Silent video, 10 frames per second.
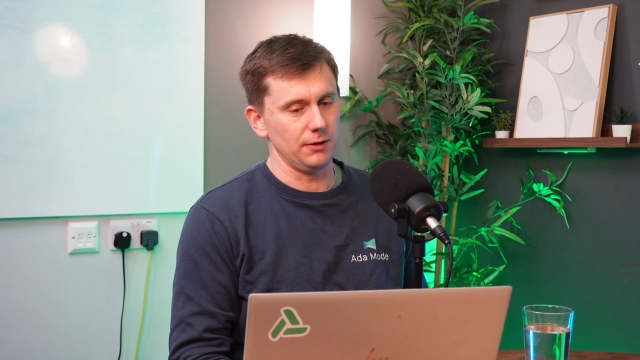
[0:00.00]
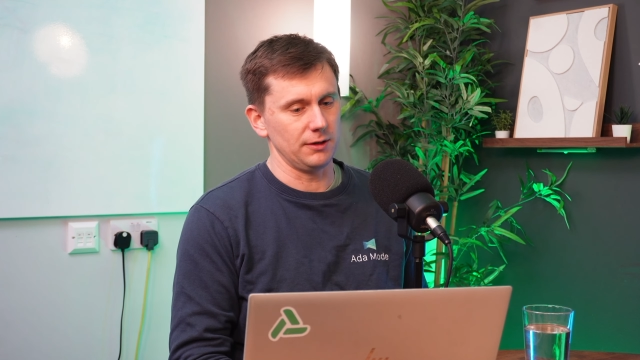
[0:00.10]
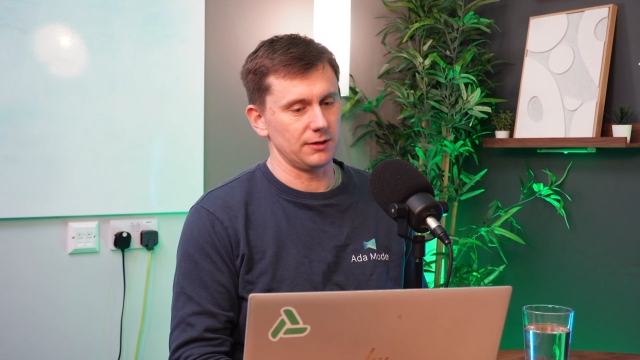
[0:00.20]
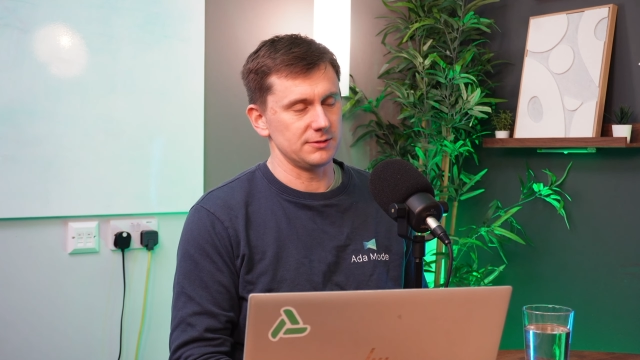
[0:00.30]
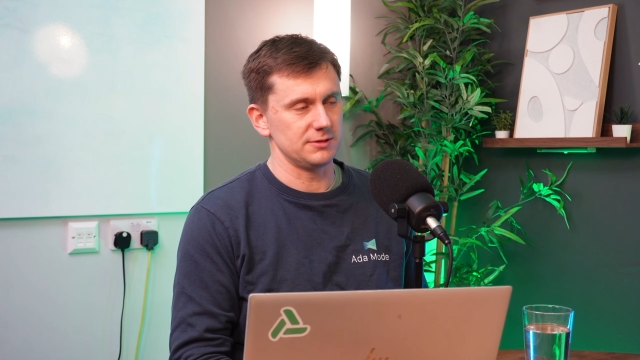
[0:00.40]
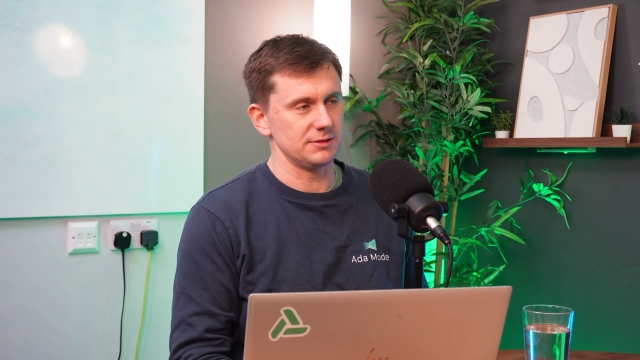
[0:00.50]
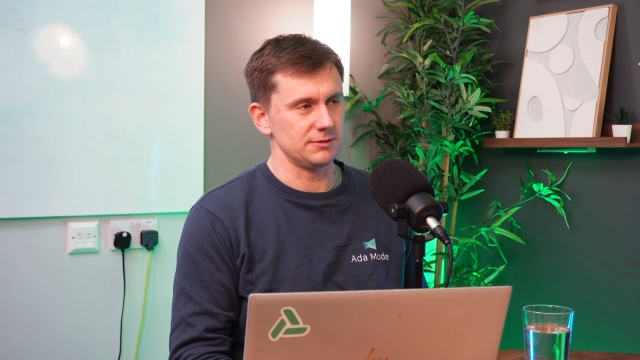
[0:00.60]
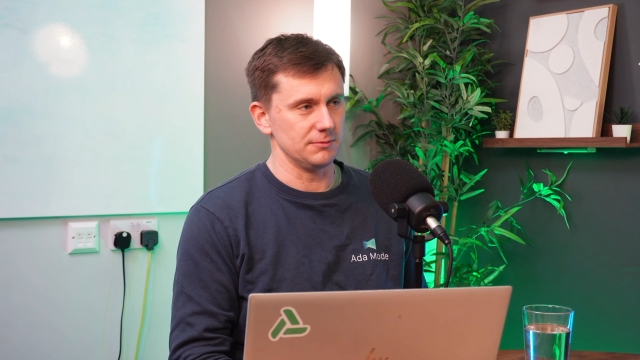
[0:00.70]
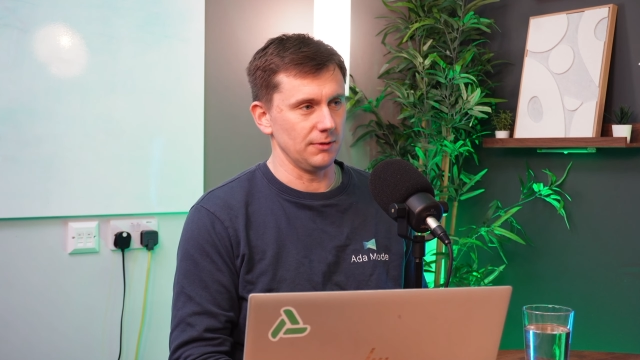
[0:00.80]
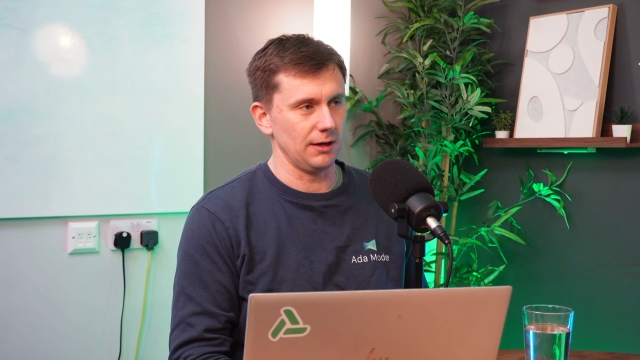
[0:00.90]
in a
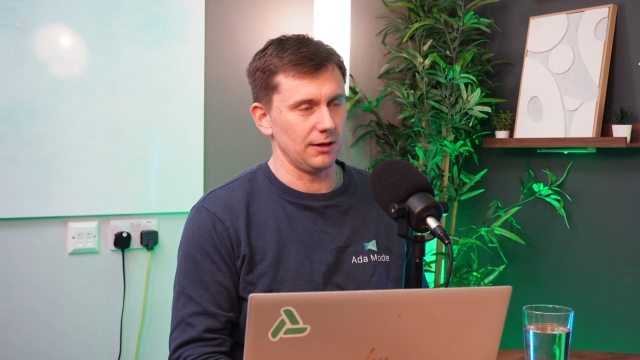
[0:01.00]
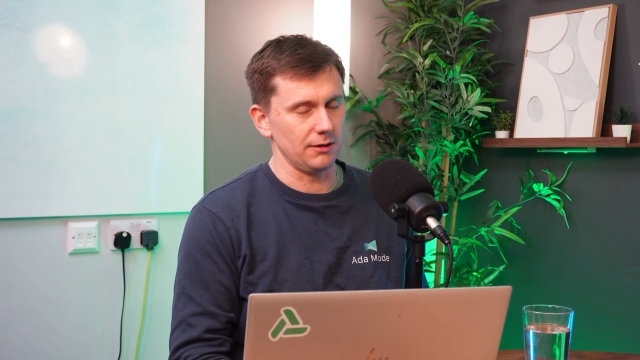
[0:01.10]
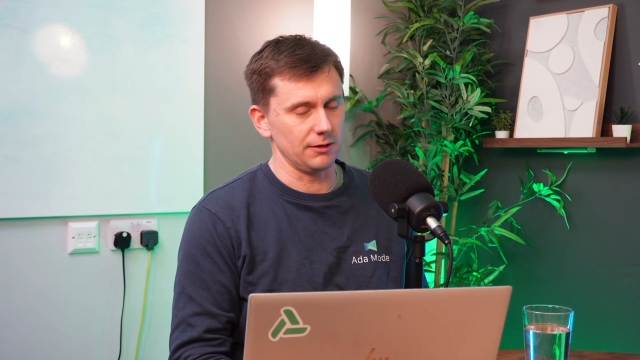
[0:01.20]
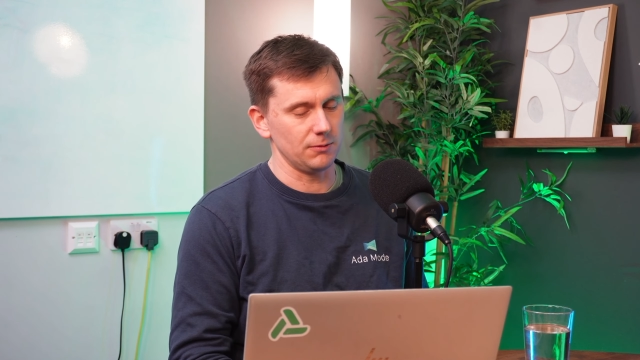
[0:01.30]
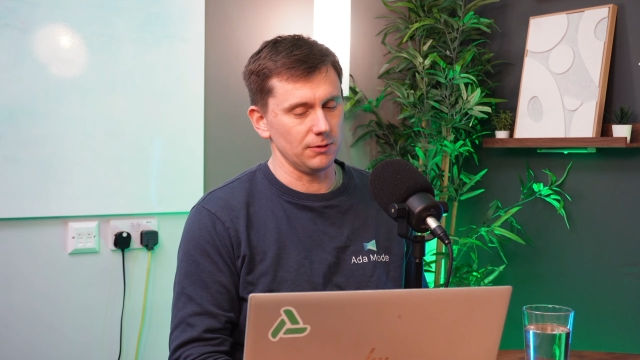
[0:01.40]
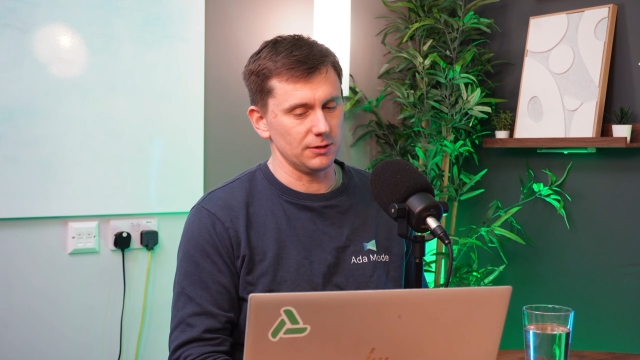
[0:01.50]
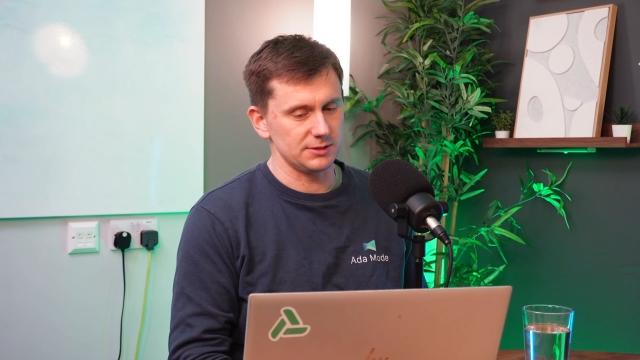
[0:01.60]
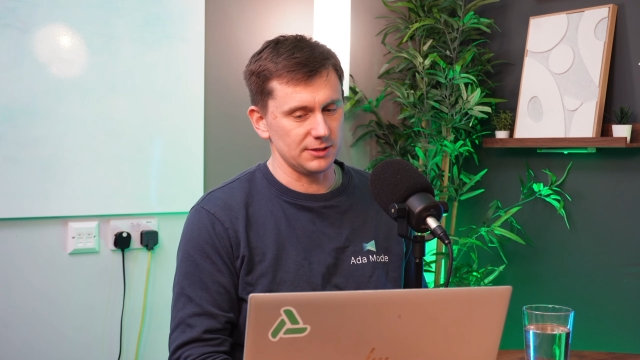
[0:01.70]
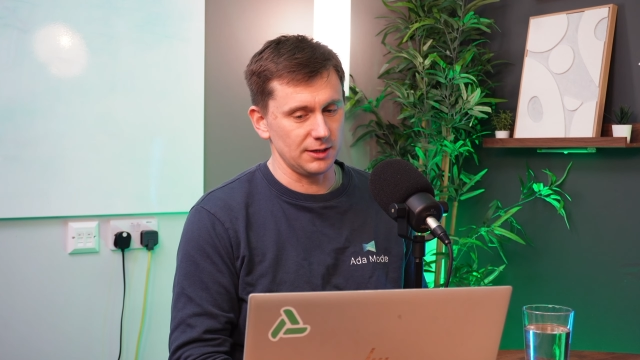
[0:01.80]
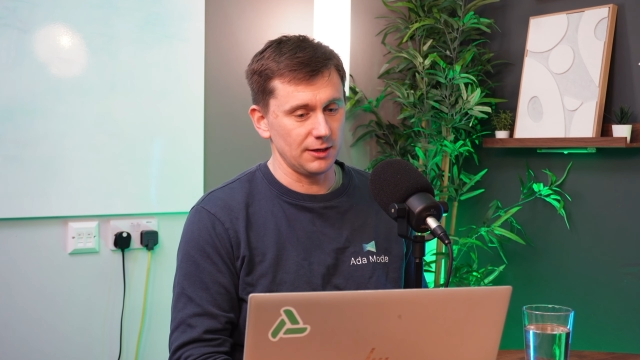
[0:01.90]
consistent way at high
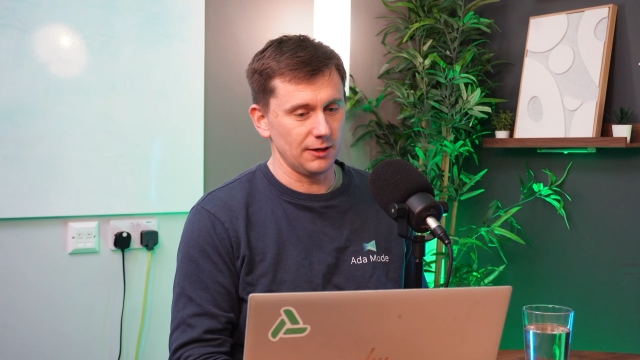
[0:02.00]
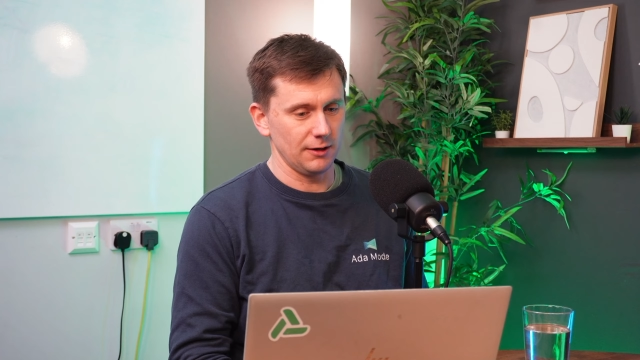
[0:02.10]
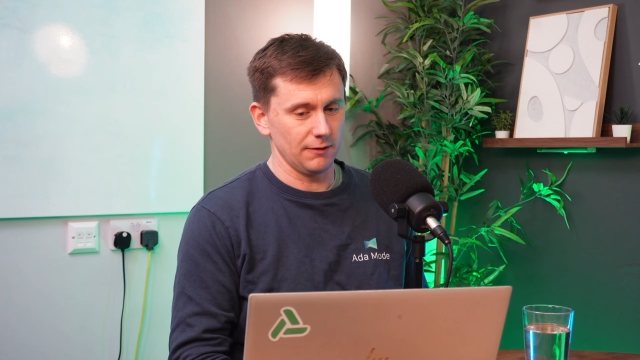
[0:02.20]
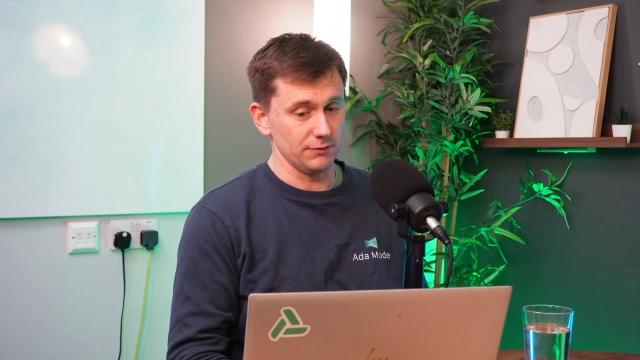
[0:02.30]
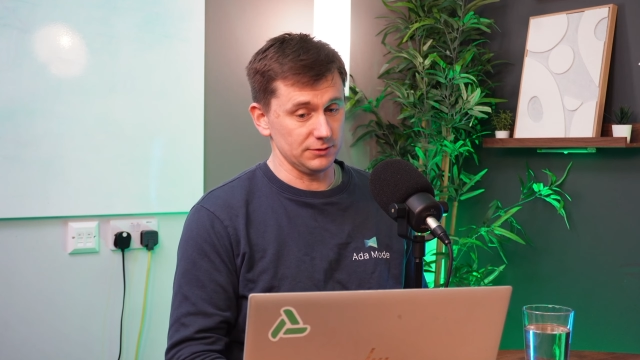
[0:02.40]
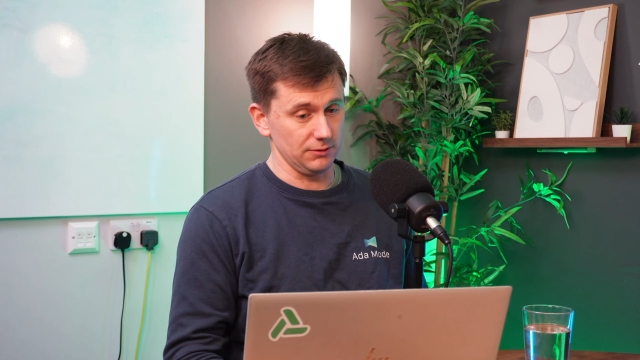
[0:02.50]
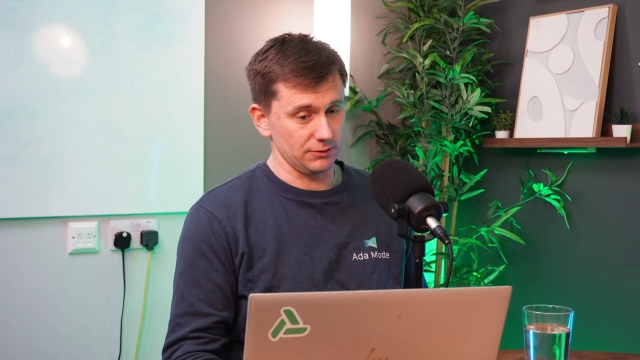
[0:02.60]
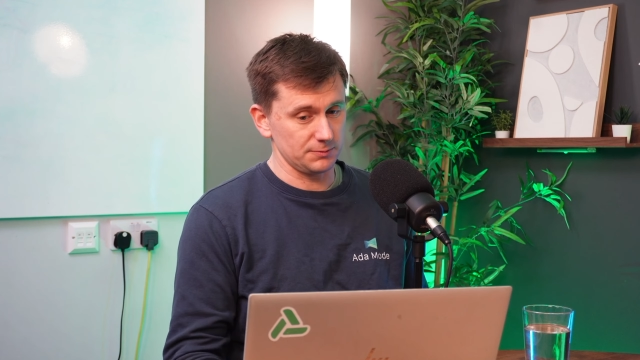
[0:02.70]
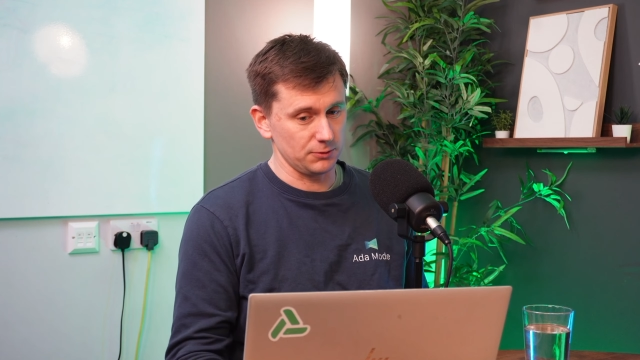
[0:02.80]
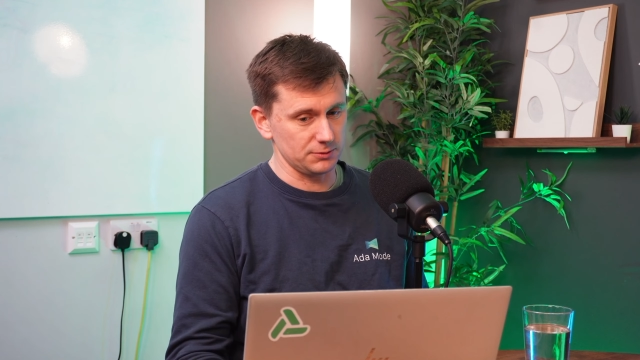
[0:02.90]
quality for as long
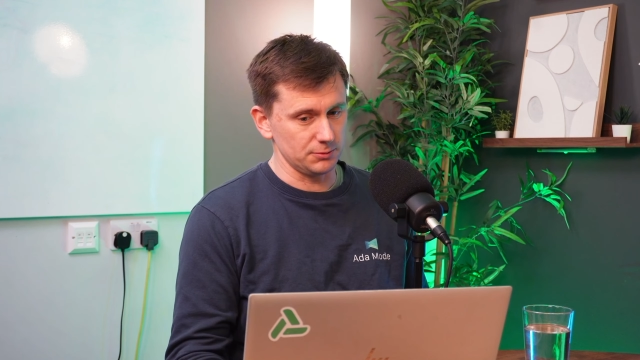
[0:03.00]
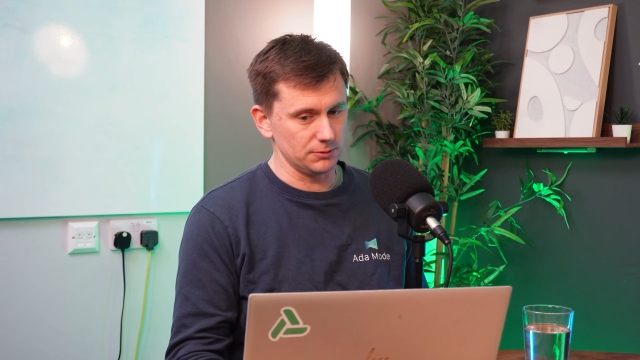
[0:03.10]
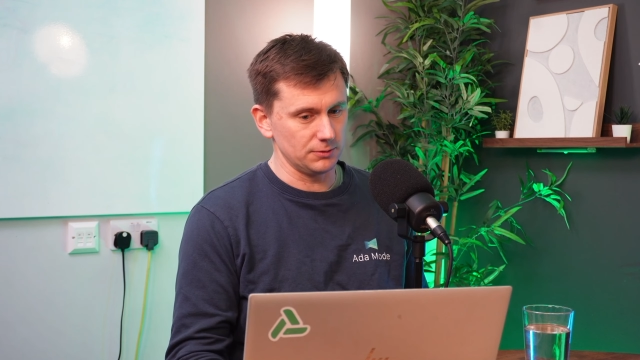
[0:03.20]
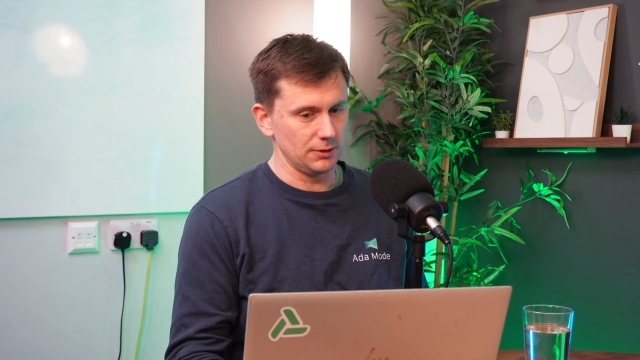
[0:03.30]
as possible.